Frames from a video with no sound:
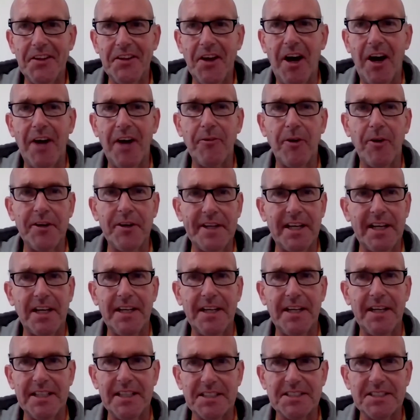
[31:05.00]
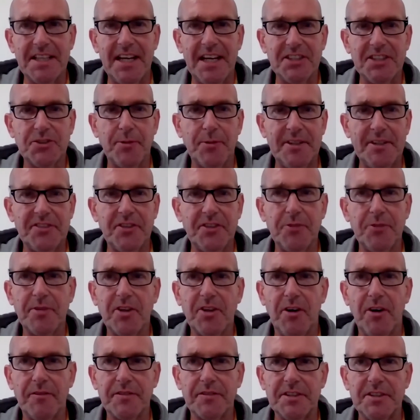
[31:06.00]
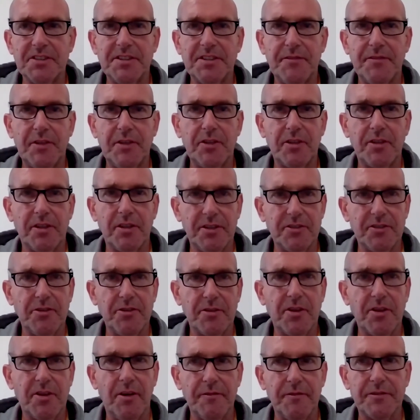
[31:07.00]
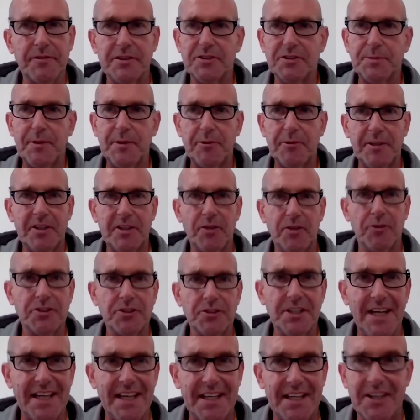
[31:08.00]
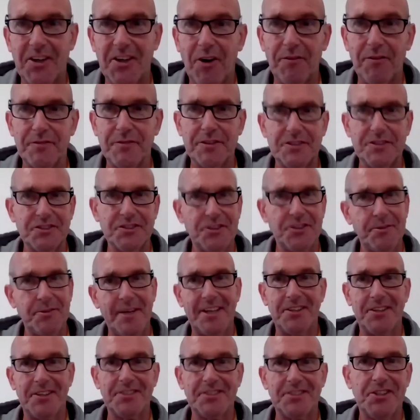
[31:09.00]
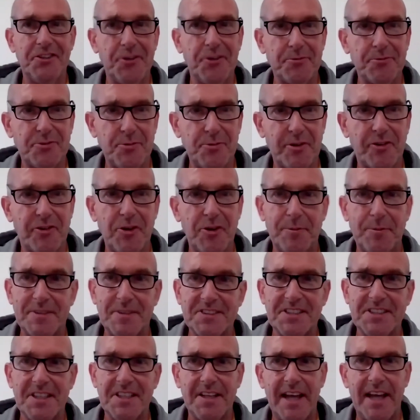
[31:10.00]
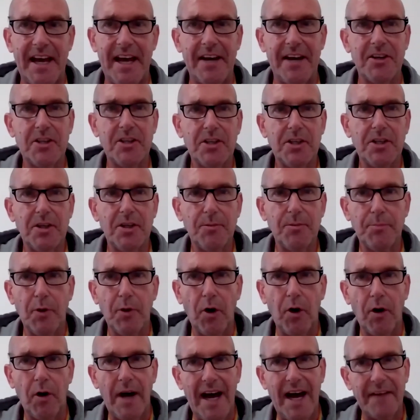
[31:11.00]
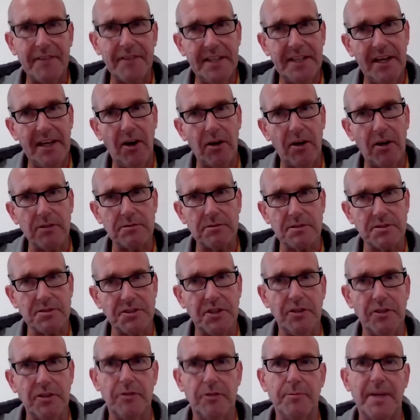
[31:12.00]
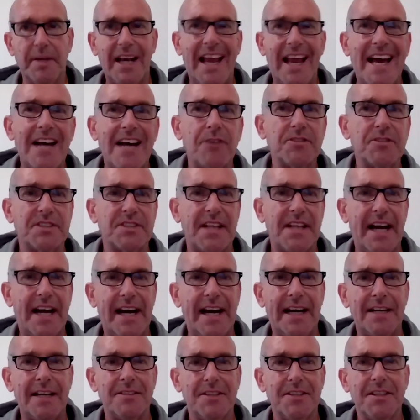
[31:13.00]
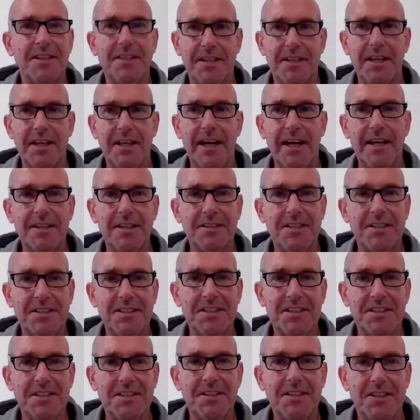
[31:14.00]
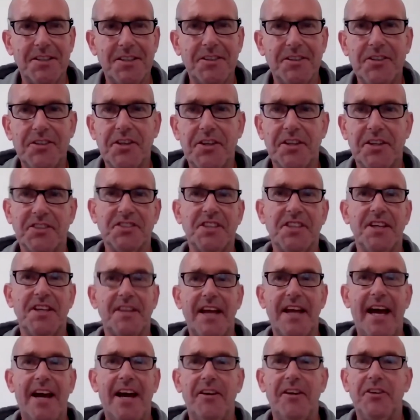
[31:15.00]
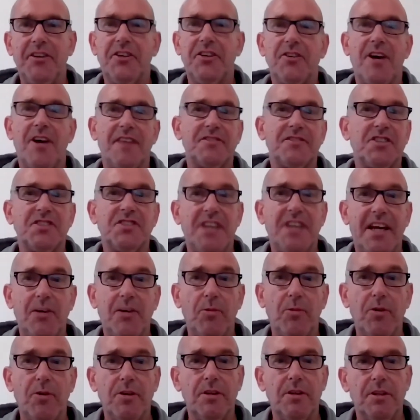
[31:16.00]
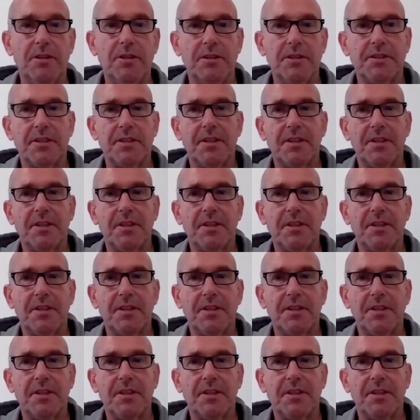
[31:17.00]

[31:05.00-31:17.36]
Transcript: ironically, and it's a catch 22 with confidence, if you're going to do a confidence building course, you're lacking confidence, so you ain't going to turn up to a group and sit there. But having it on Zoom allows that. Yeah. You can sit there and you don't have to say a word